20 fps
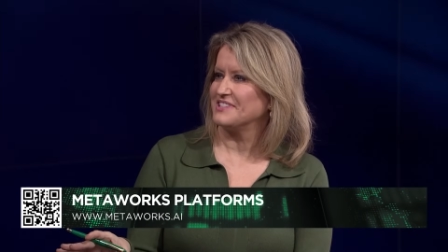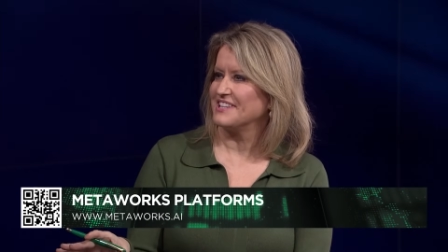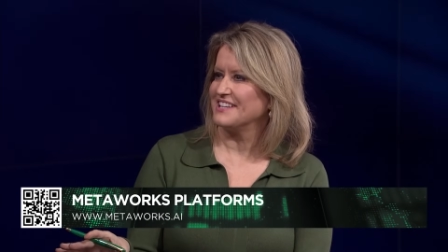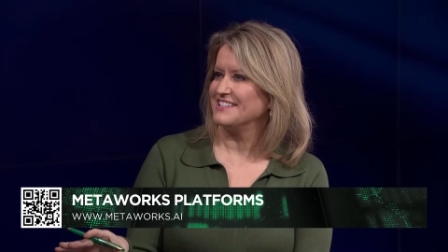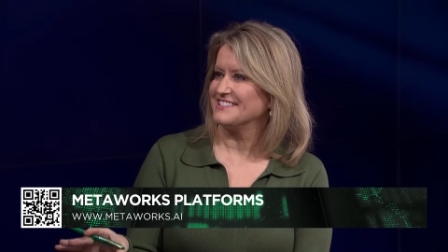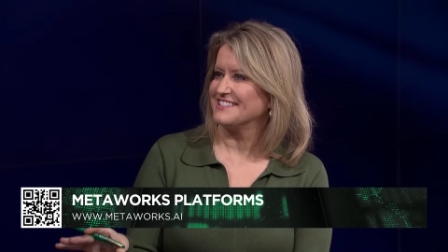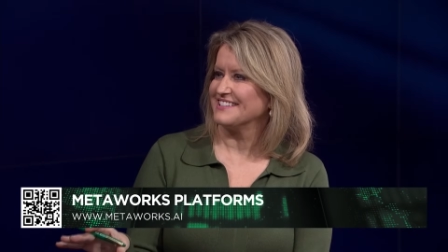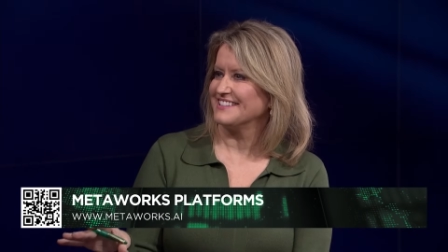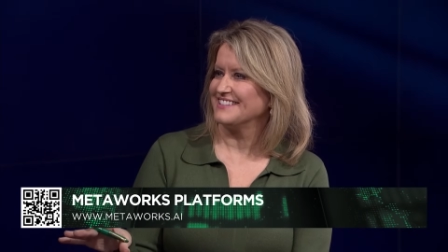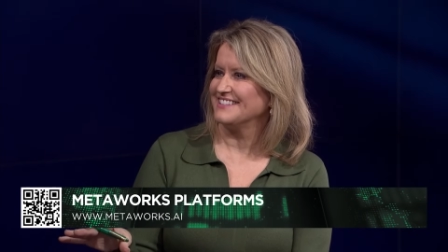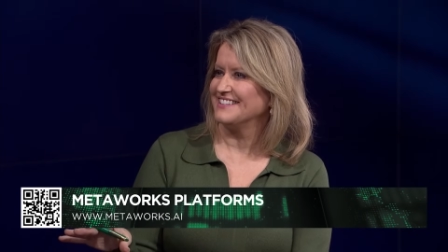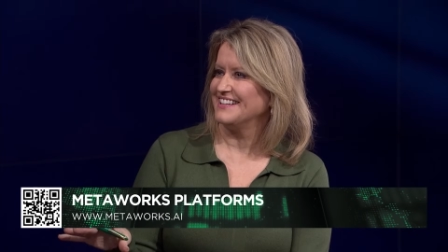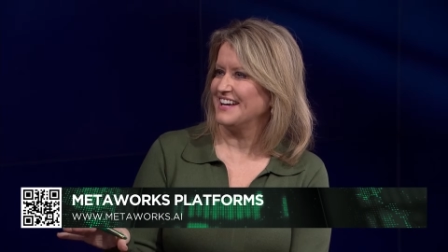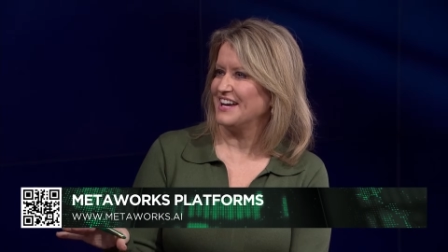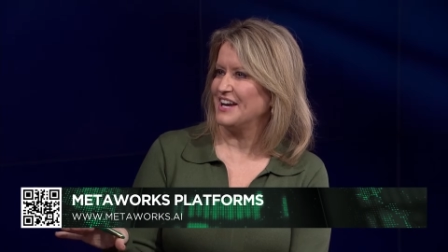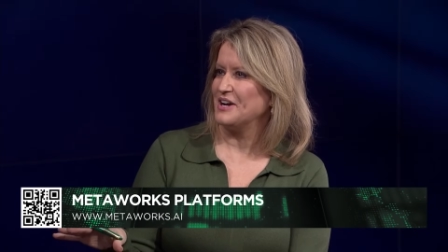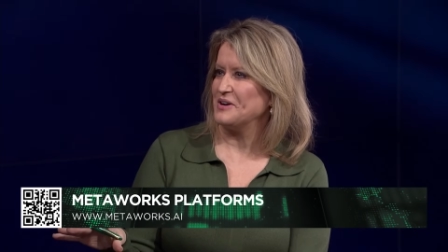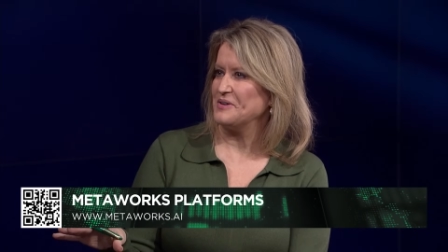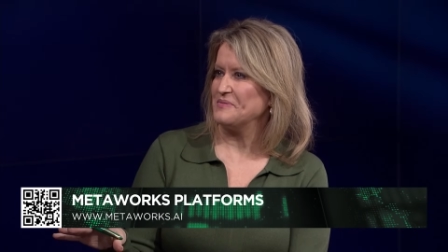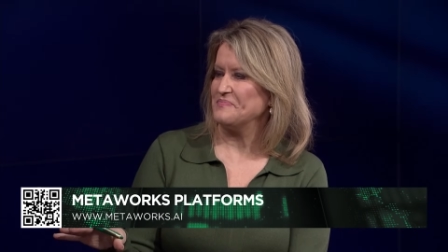things that
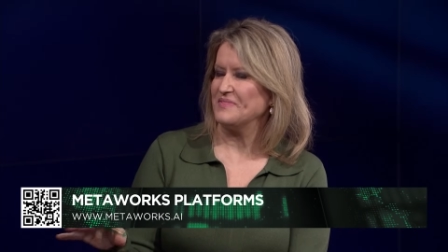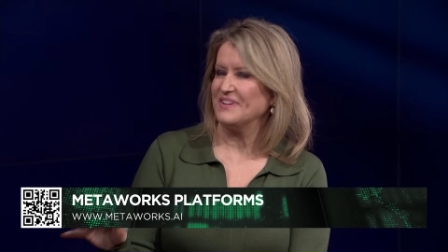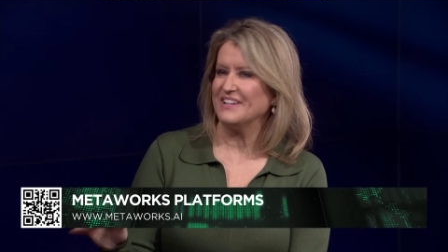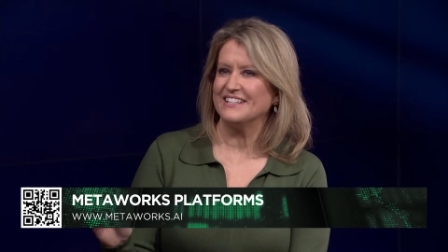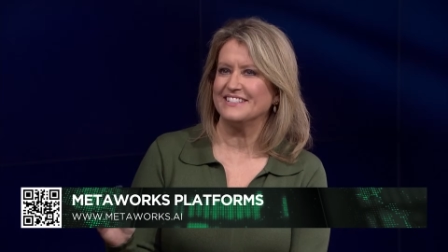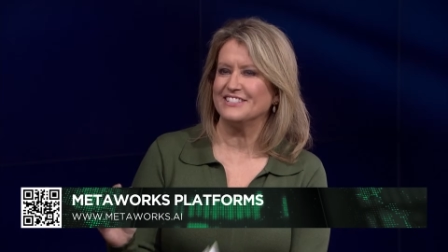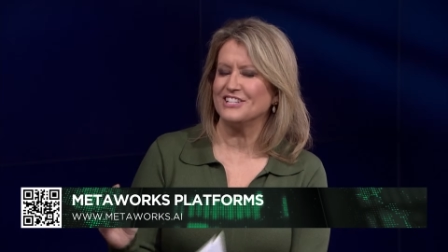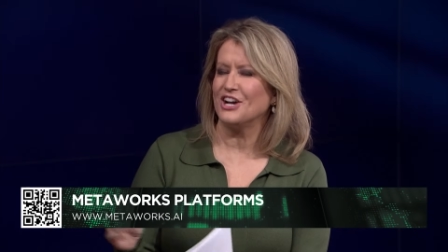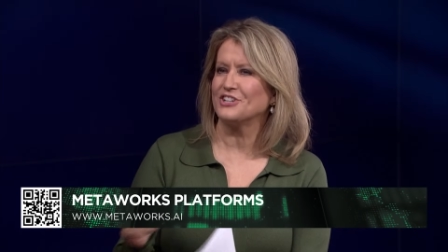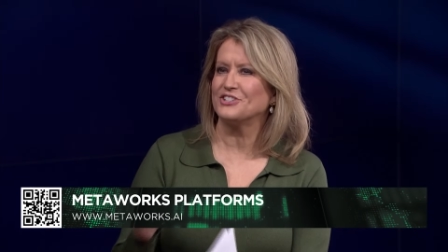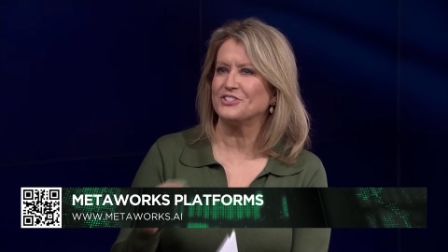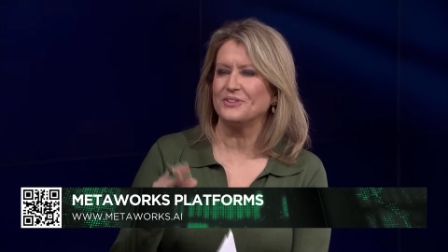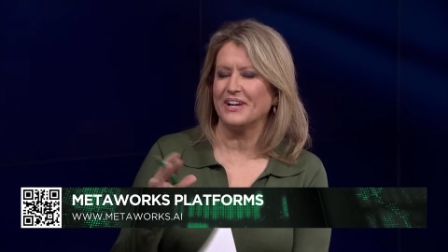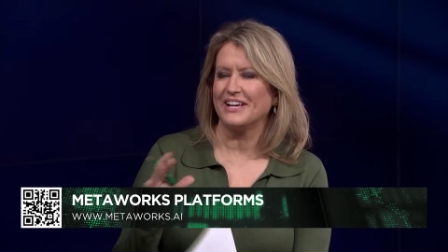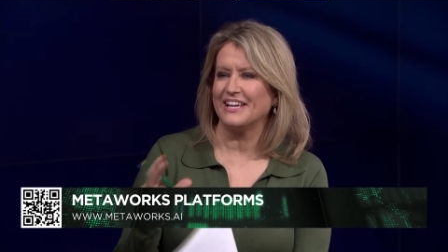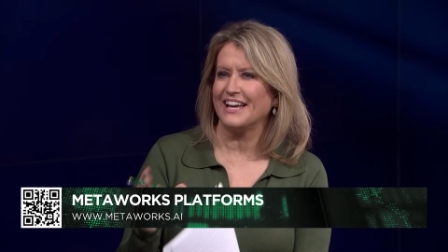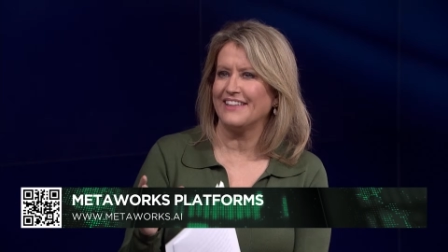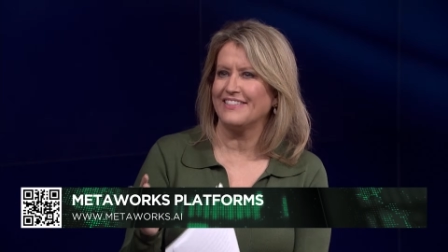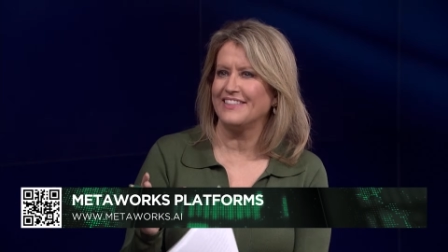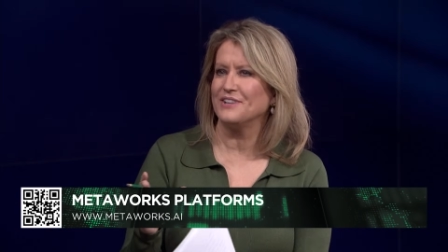um, talked to I,
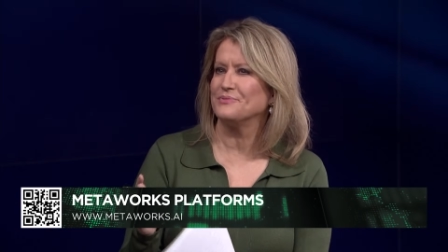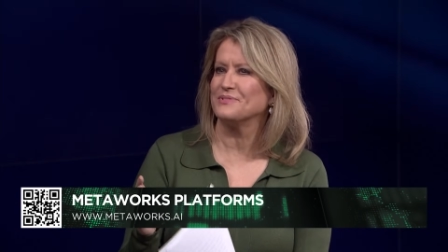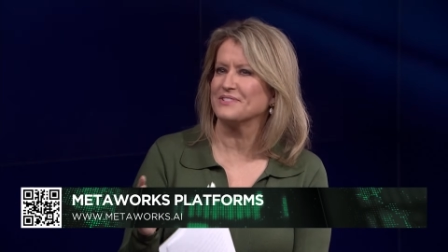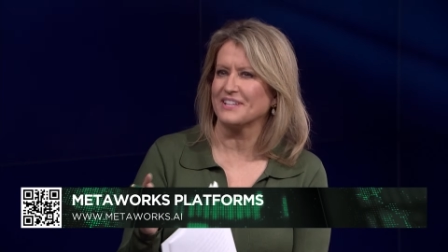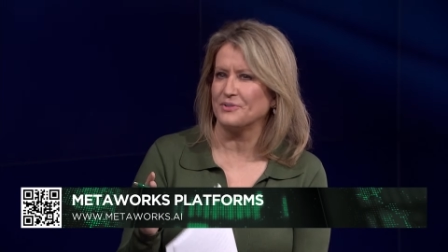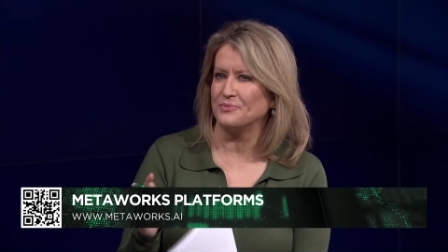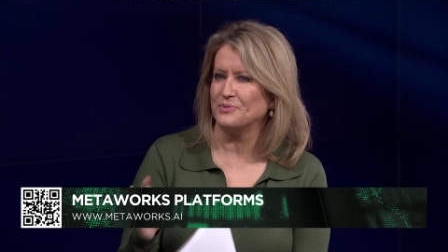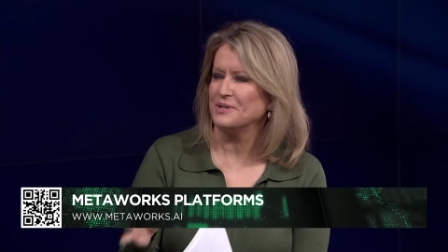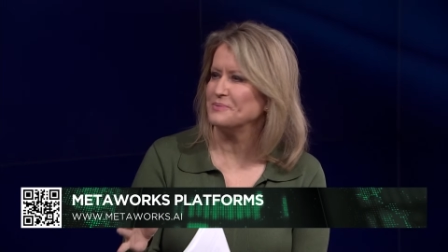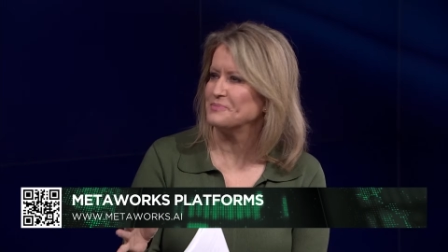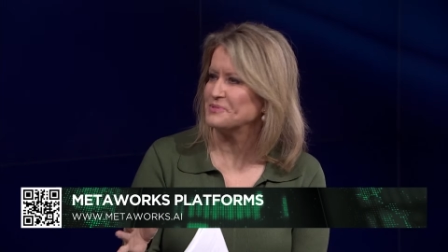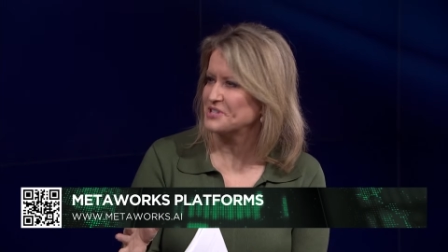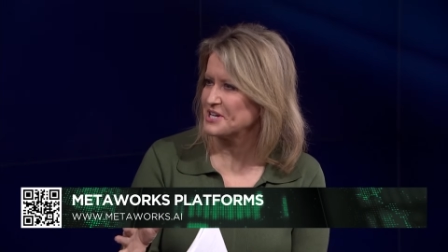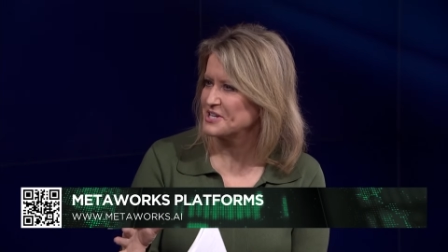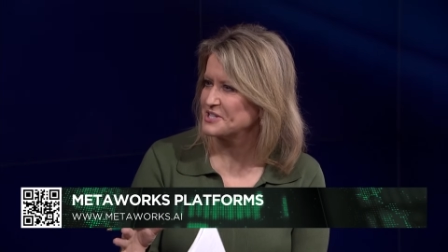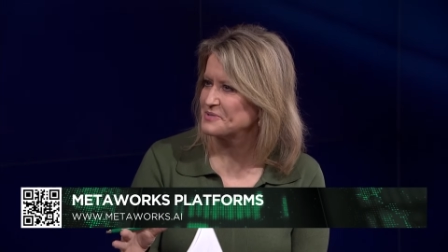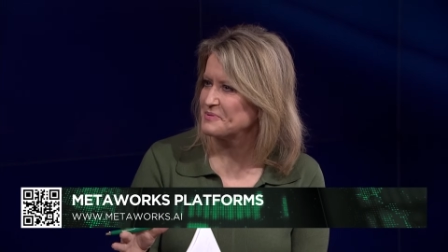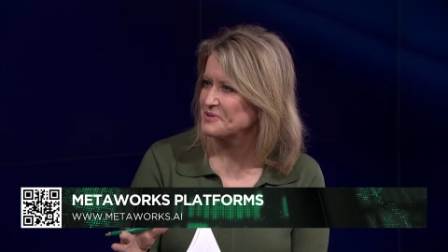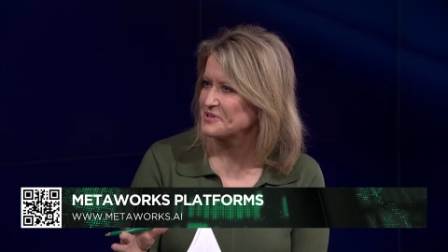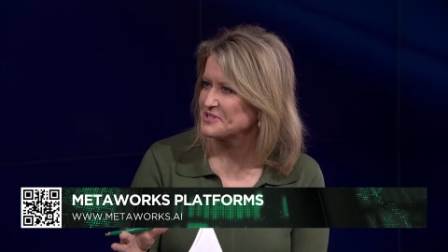I, think it was like William
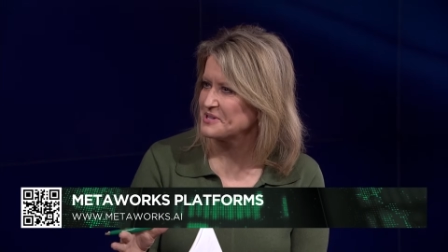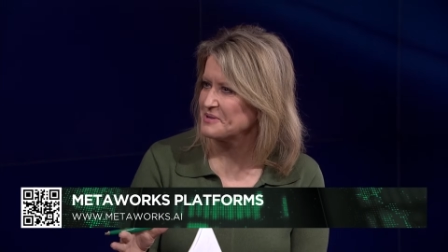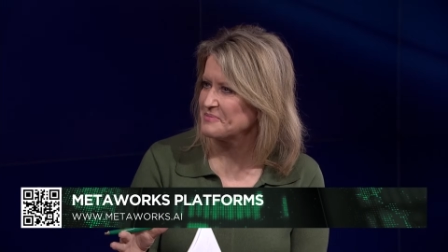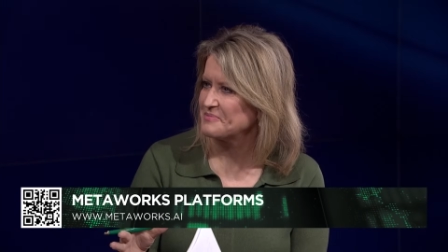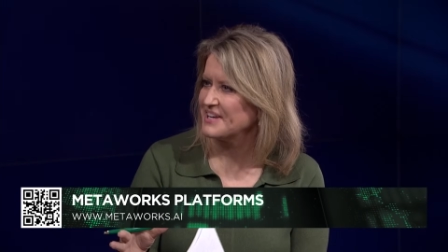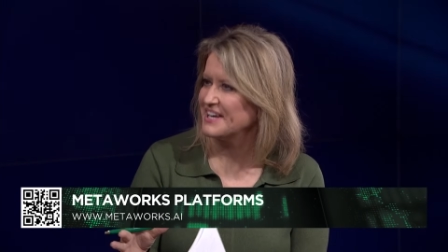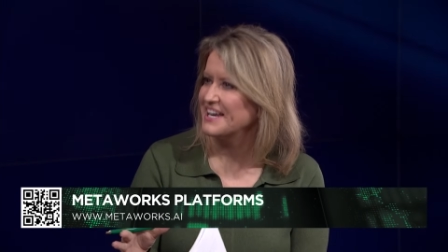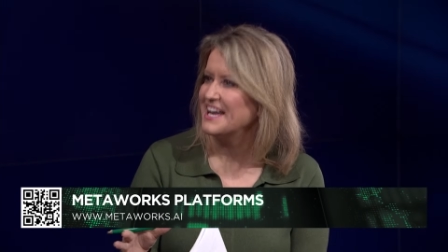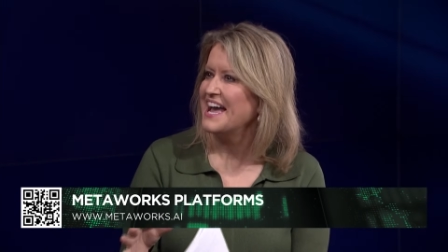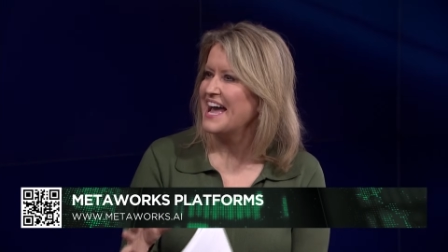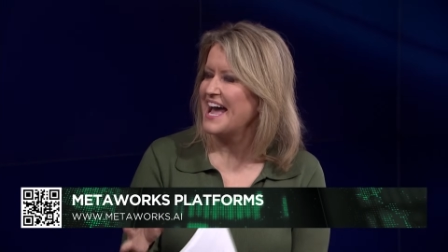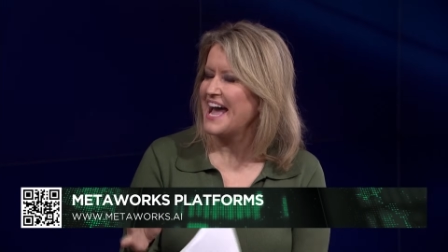Shakespeare or something. Yeah.